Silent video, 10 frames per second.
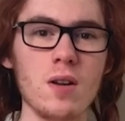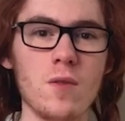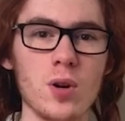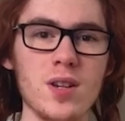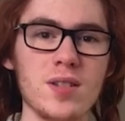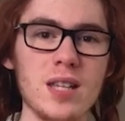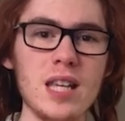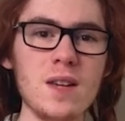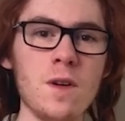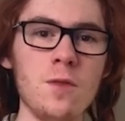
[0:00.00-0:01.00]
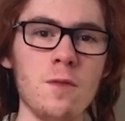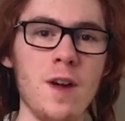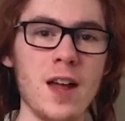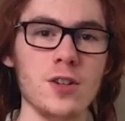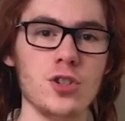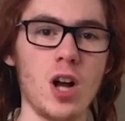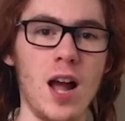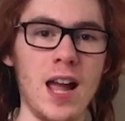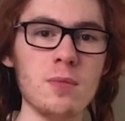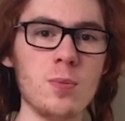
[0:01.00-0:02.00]
for his Eve of Revenge, a
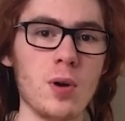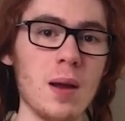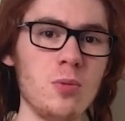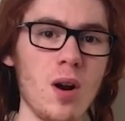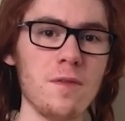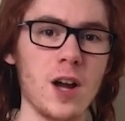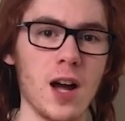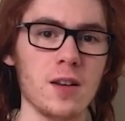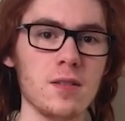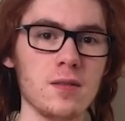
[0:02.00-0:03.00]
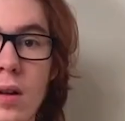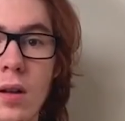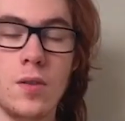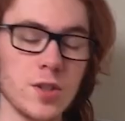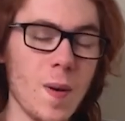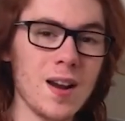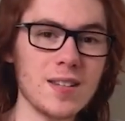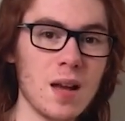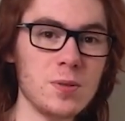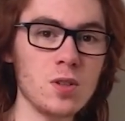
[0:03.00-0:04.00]
hammer-primed rough cut. This mod is
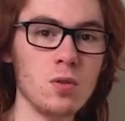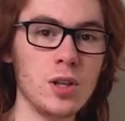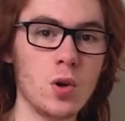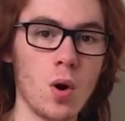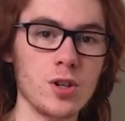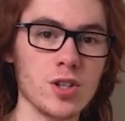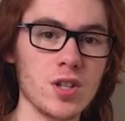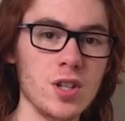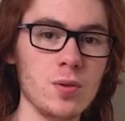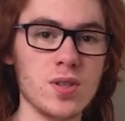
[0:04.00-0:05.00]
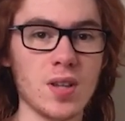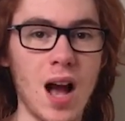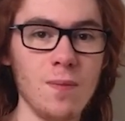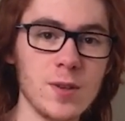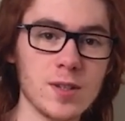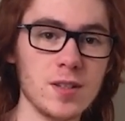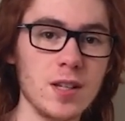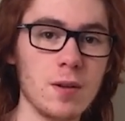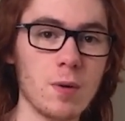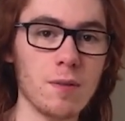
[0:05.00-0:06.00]
absolutely gorgeous. It uses
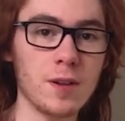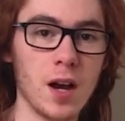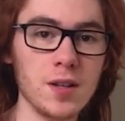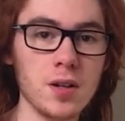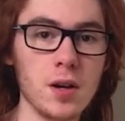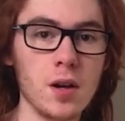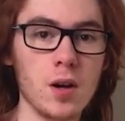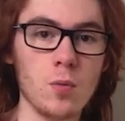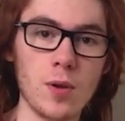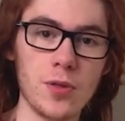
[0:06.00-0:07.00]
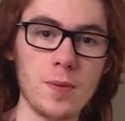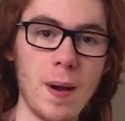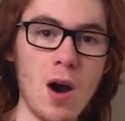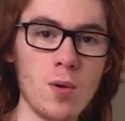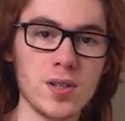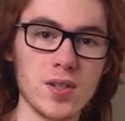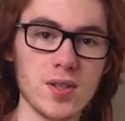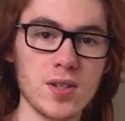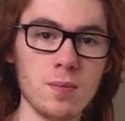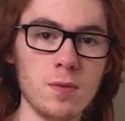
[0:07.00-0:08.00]
obviously a rough cut, with the power
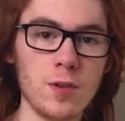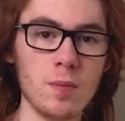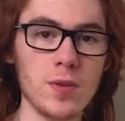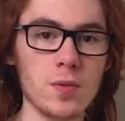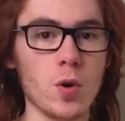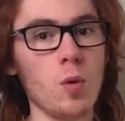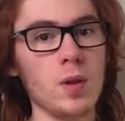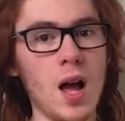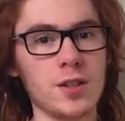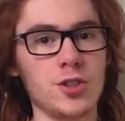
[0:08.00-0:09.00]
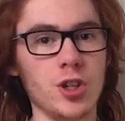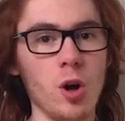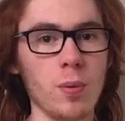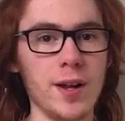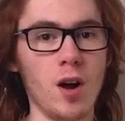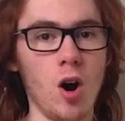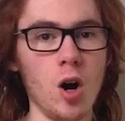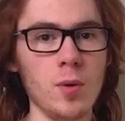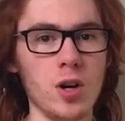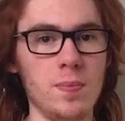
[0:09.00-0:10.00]
system from the Roblox Jailbreak
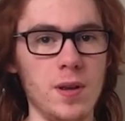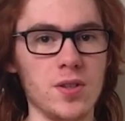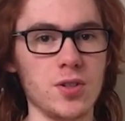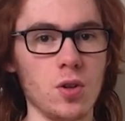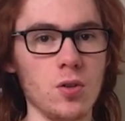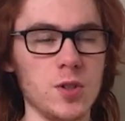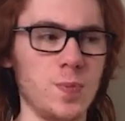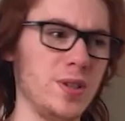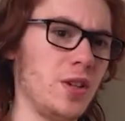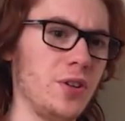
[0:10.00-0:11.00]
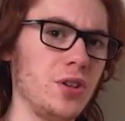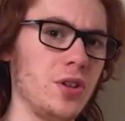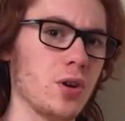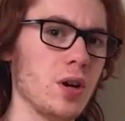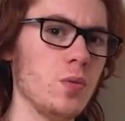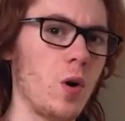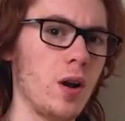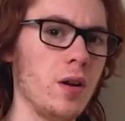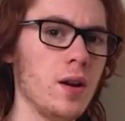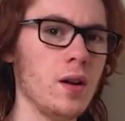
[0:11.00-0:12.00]
Armory pistol, specifically the green
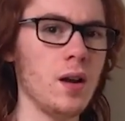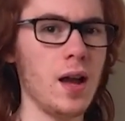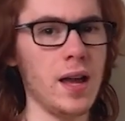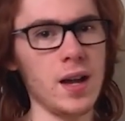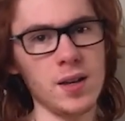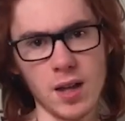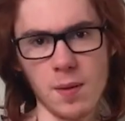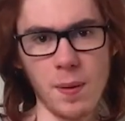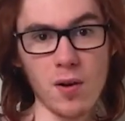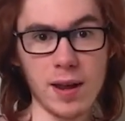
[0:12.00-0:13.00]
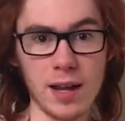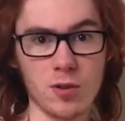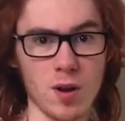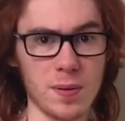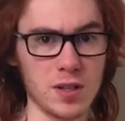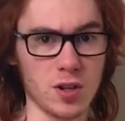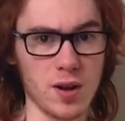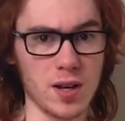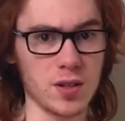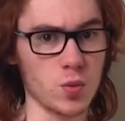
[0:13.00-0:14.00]
one, and a barricade grip
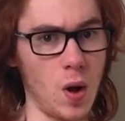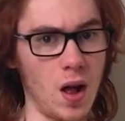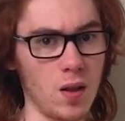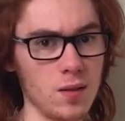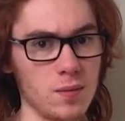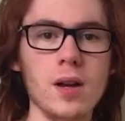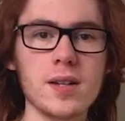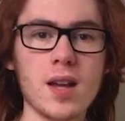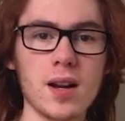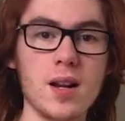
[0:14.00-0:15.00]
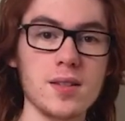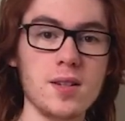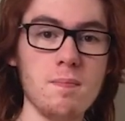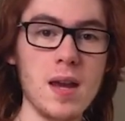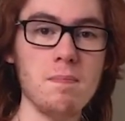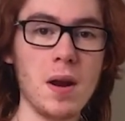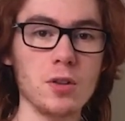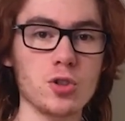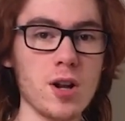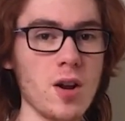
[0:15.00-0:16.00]
integrated as well. It's got a custom-made metal
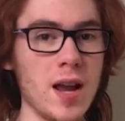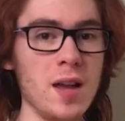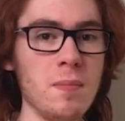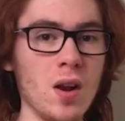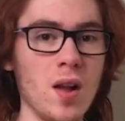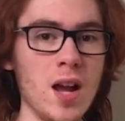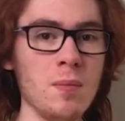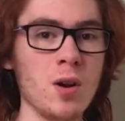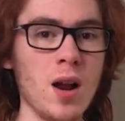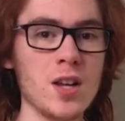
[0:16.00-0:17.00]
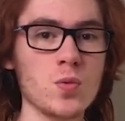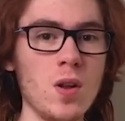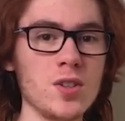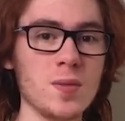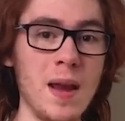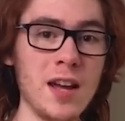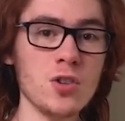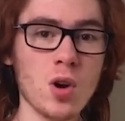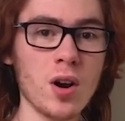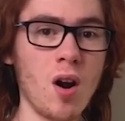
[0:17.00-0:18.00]
trigger and metal hammer, as well as some
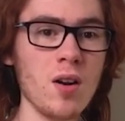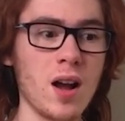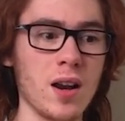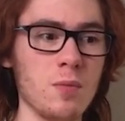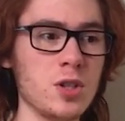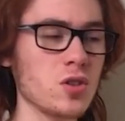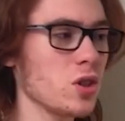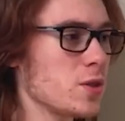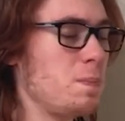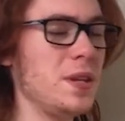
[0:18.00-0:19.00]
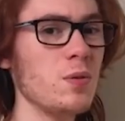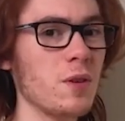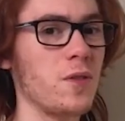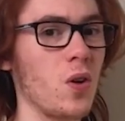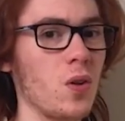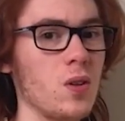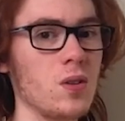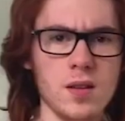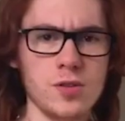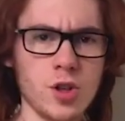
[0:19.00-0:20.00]
hand-drawn art on it, which looks beautiful.
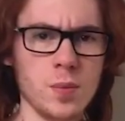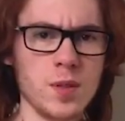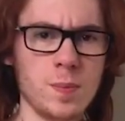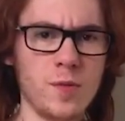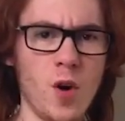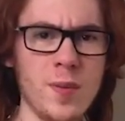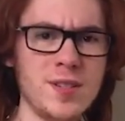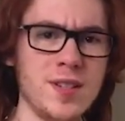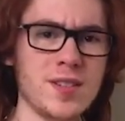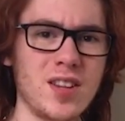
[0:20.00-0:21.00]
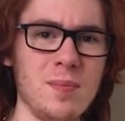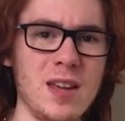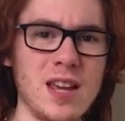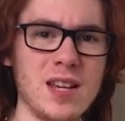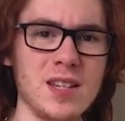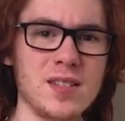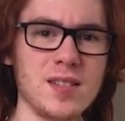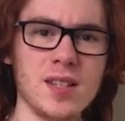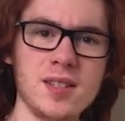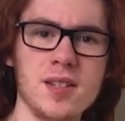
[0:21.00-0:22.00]
In terms of performance, he's claiming it gets
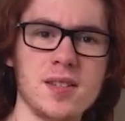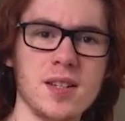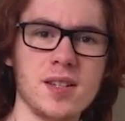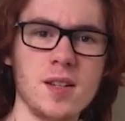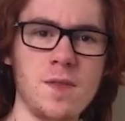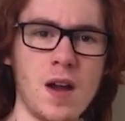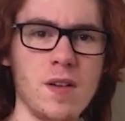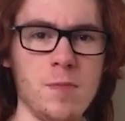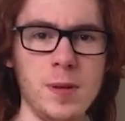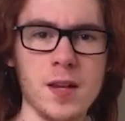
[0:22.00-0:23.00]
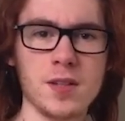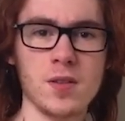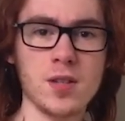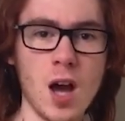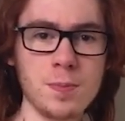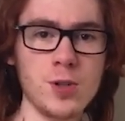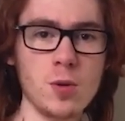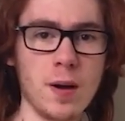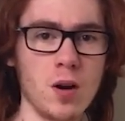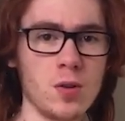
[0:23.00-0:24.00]
60 to 65 FPS on the top two
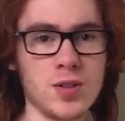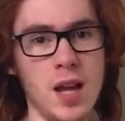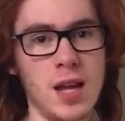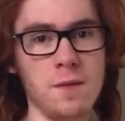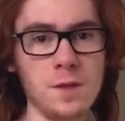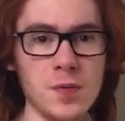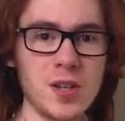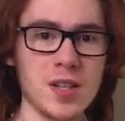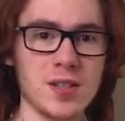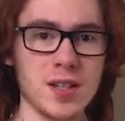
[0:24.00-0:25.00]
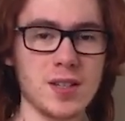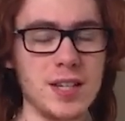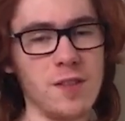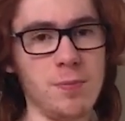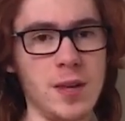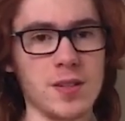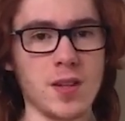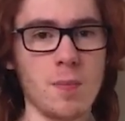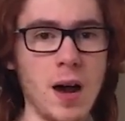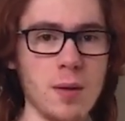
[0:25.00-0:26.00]
barrels and 50 to 60 FPS on
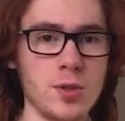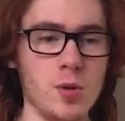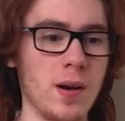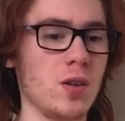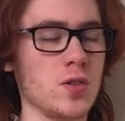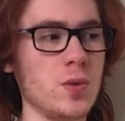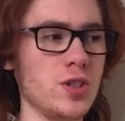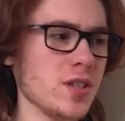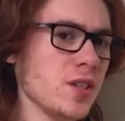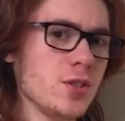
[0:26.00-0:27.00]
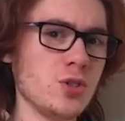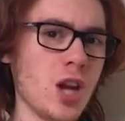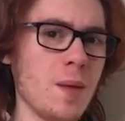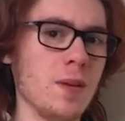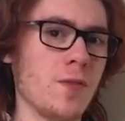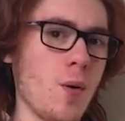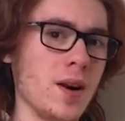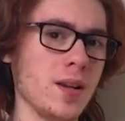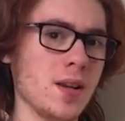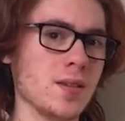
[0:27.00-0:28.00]
the bottom two barrels, which isn't too shabby for what
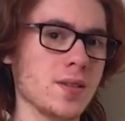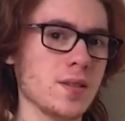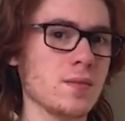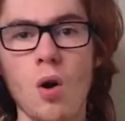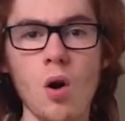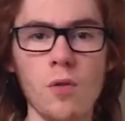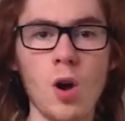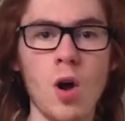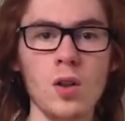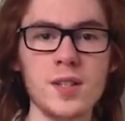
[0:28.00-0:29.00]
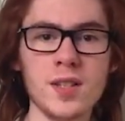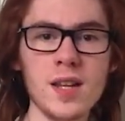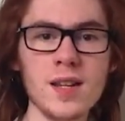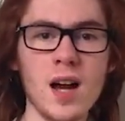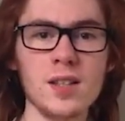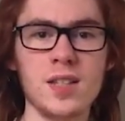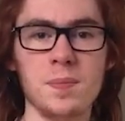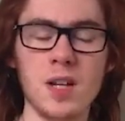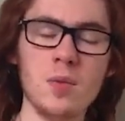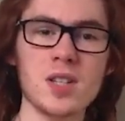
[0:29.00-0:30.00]
it is. Overall, it's a neat concept,
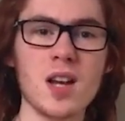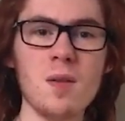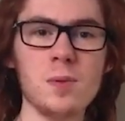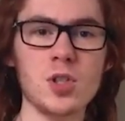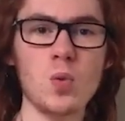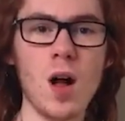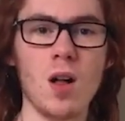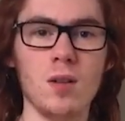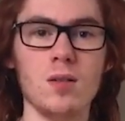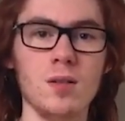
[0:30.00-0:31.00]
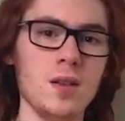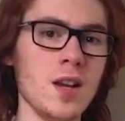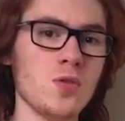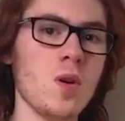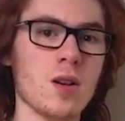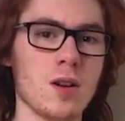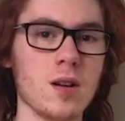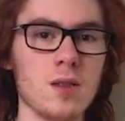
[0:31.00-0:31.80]
and it was accomplished well. Nice work!